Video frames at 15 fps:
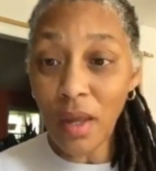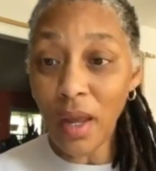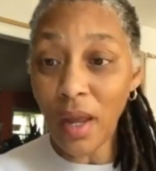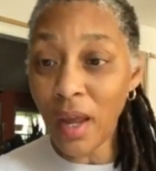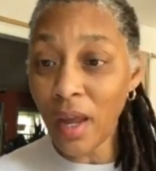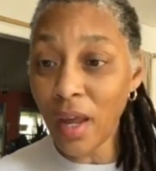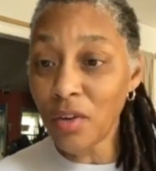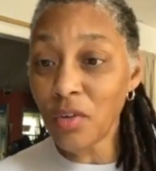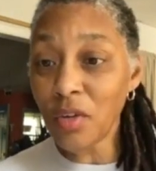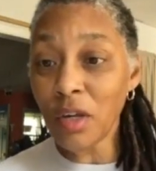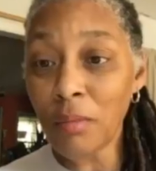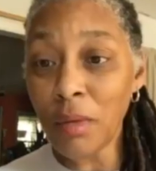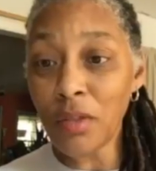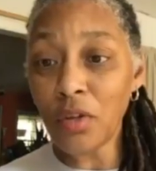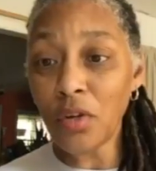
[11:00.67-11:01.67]
And you
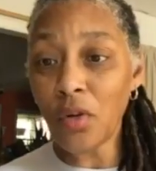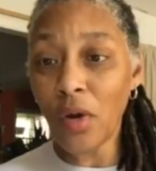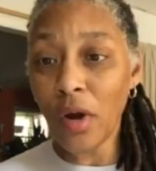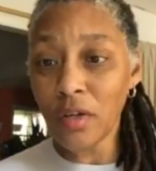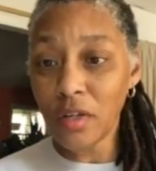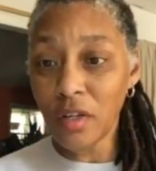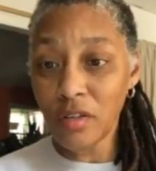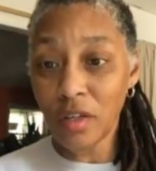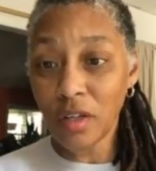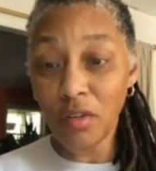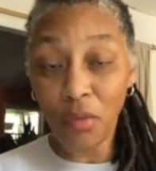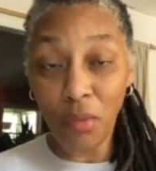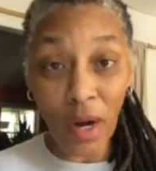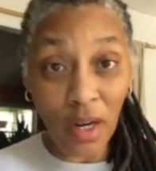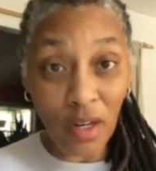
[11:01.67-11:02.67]
meet the new artistic
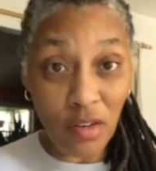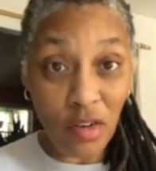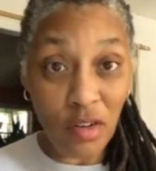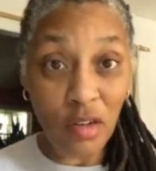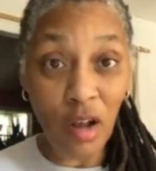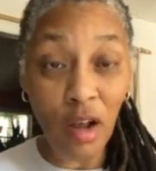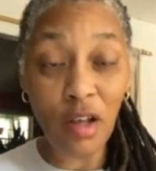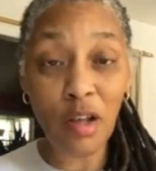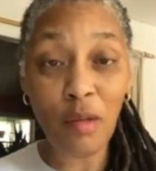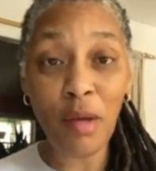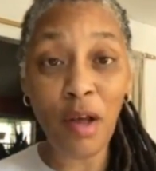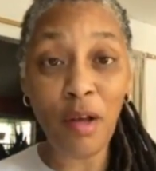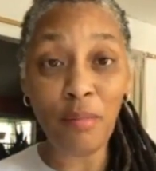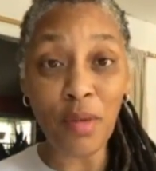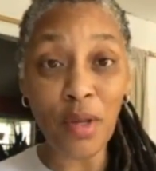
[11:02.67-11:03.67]
director, talk
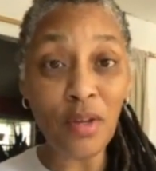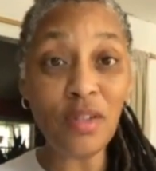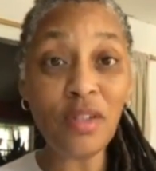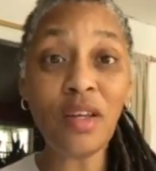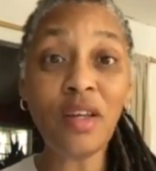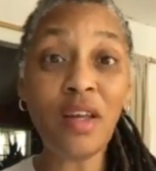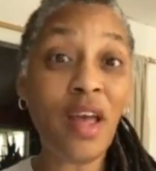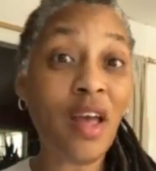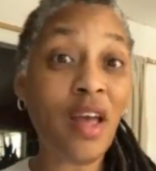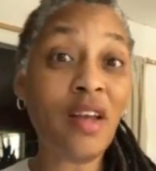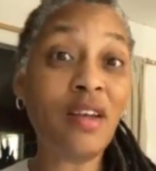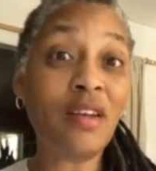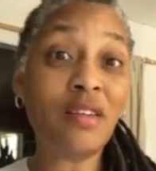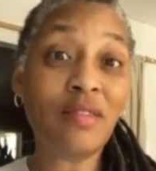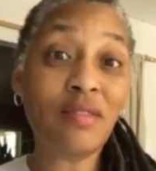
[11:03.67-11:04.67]
about music,
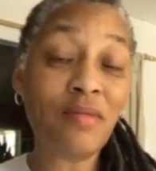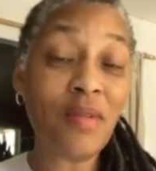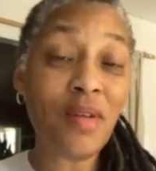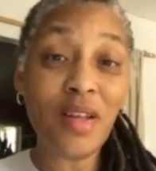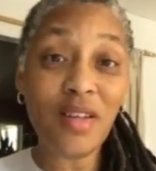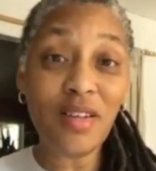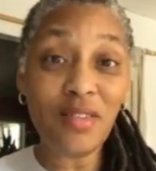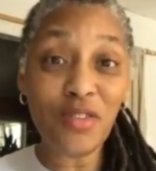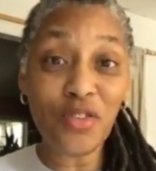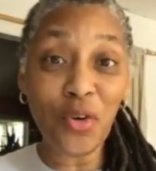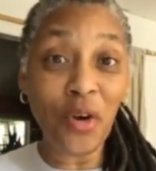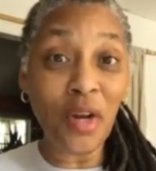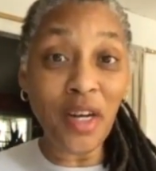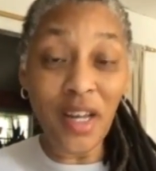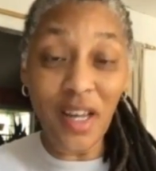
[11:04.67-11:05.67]
and
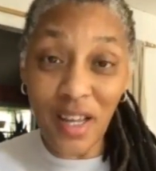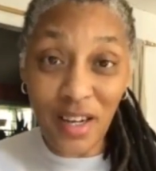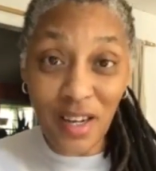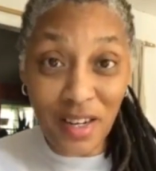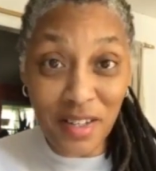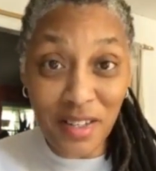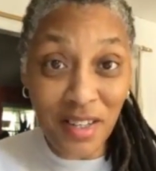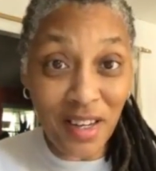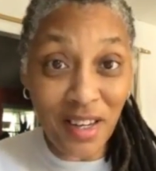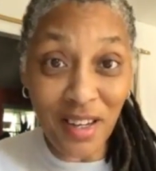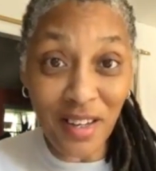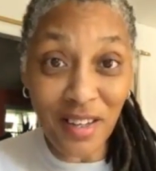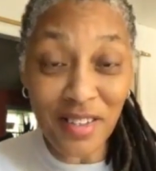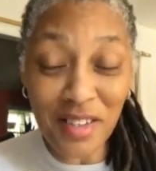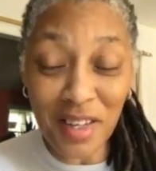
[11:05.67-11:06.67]
join in and
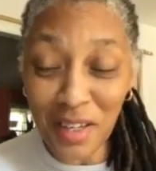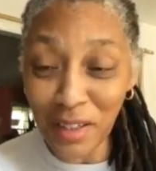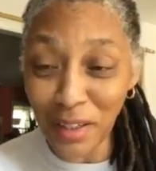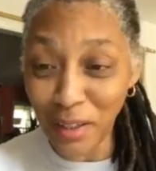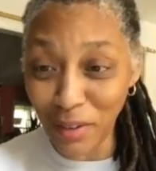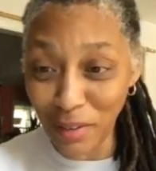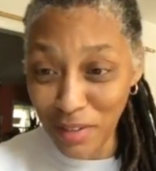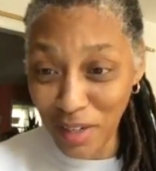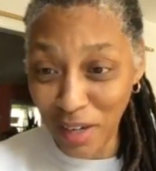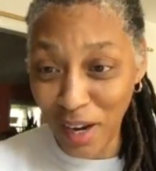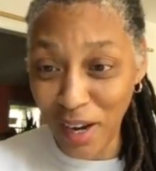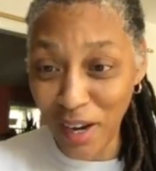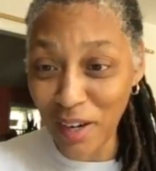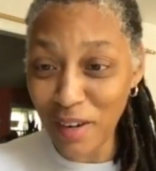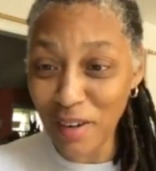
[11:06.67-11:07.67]
sing. Sing a little
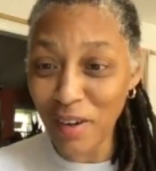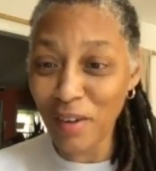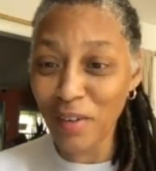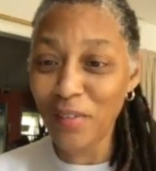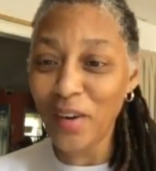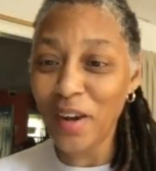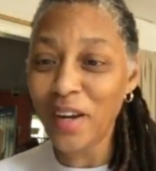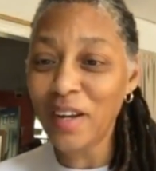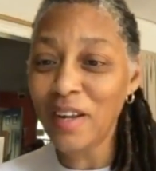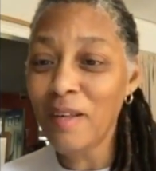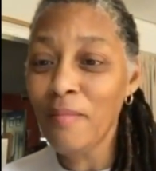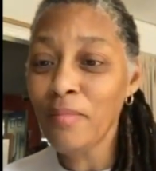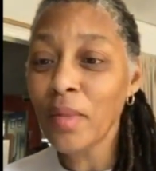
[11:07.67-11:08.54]
tonight. Alrighty.